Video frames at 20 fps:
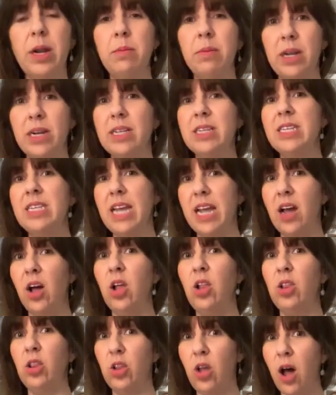but I'm going to say
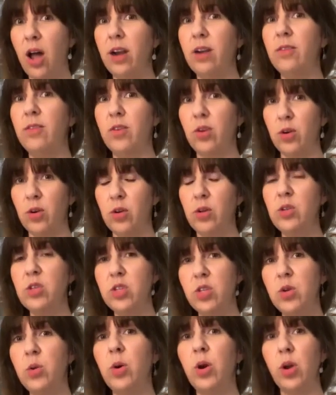a lot of
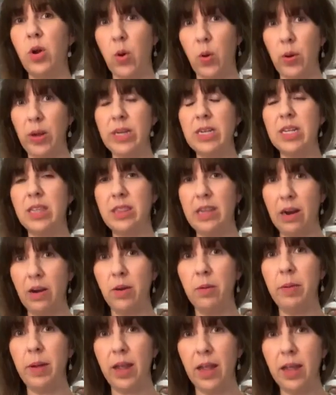girls who are going to
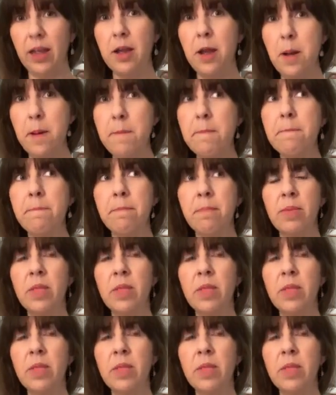therapy.